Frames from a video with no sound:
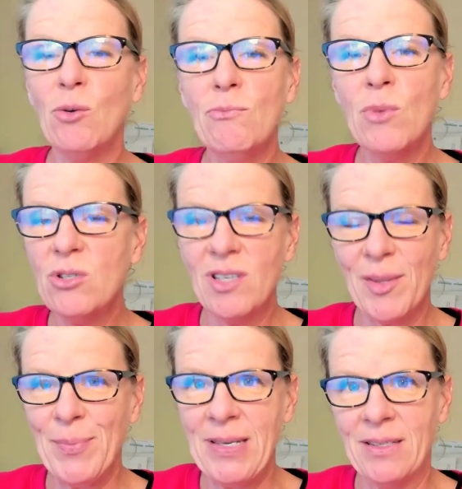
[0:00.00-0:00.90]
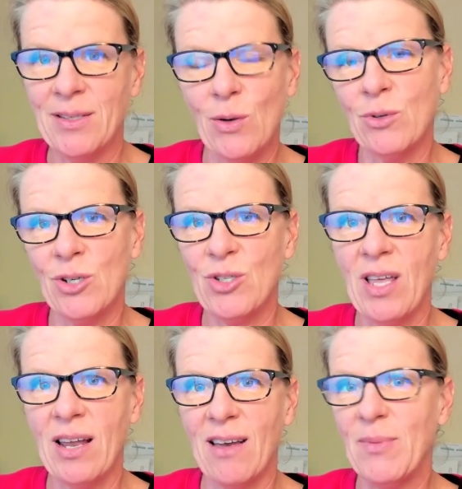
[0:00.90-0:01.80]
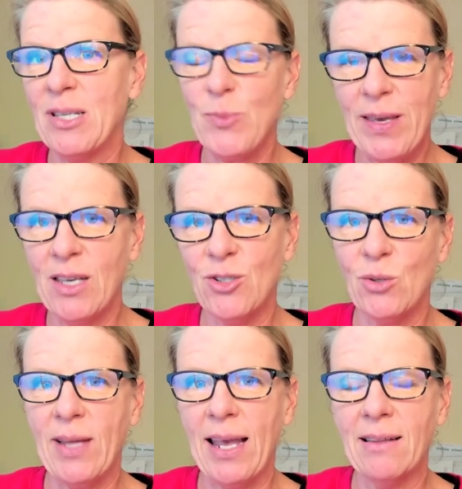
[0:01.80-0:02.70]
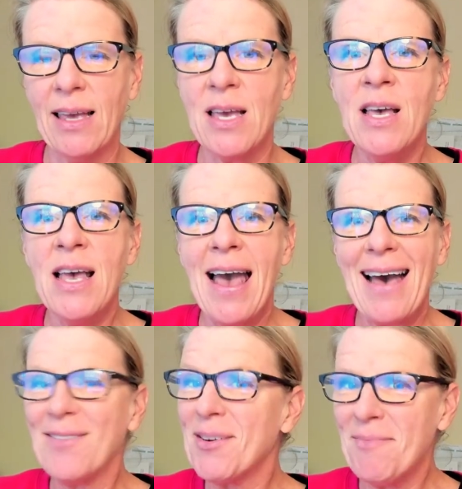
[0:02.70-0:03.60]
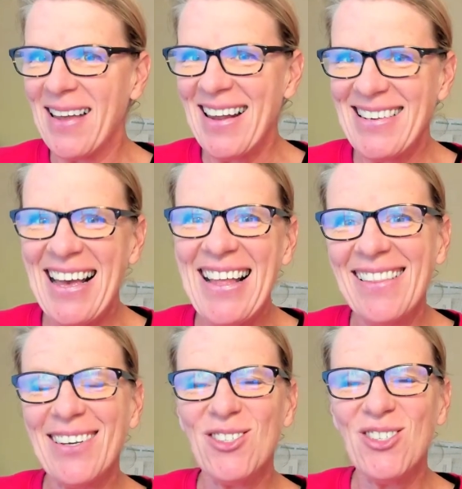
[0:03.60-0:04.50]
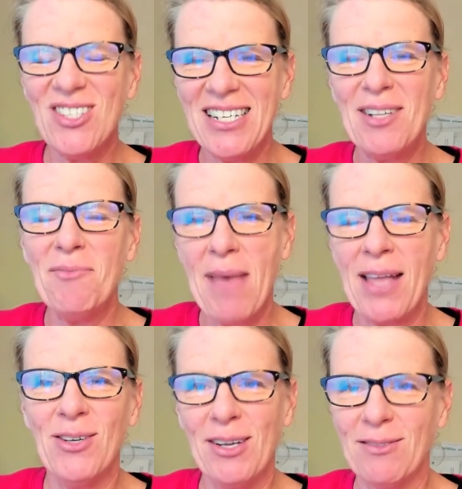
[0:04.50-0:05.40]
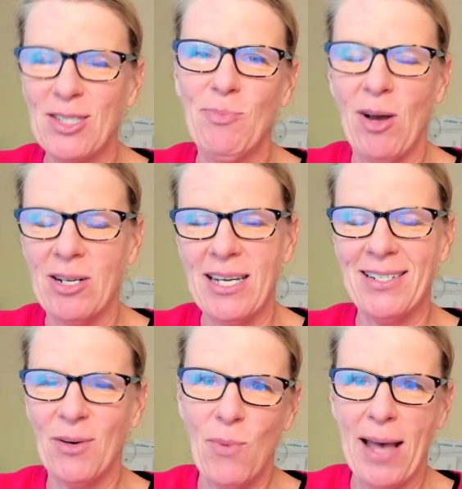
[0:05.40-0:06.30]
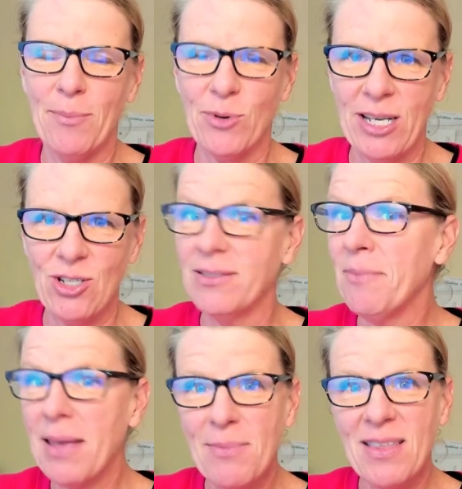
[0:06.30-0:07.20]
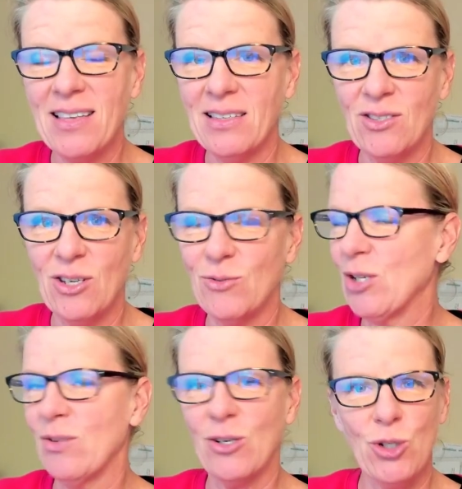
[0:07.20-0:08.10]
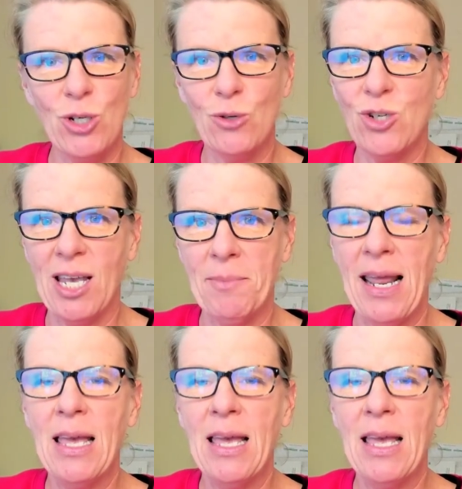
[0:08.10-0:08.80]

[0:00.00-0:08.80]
most of the business owners that I've been speaking to lately have admitted that they're still manually responding to web reach out. Maybe this is you too, there's no shame in it.